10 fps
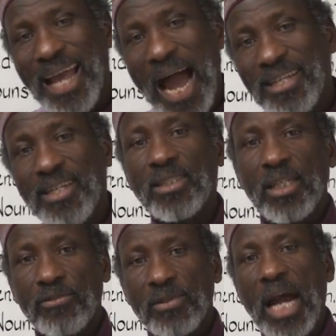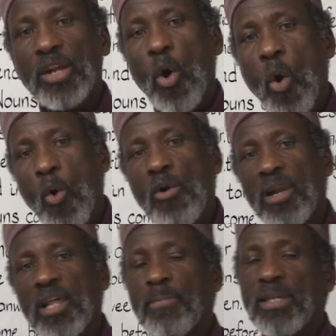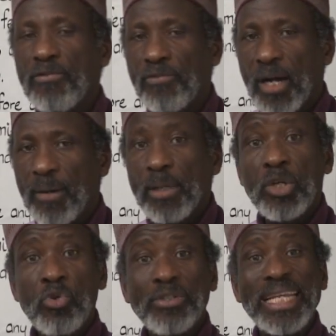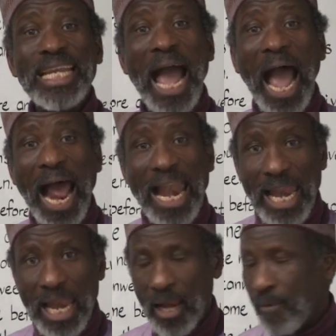adjectives can only be defined using L.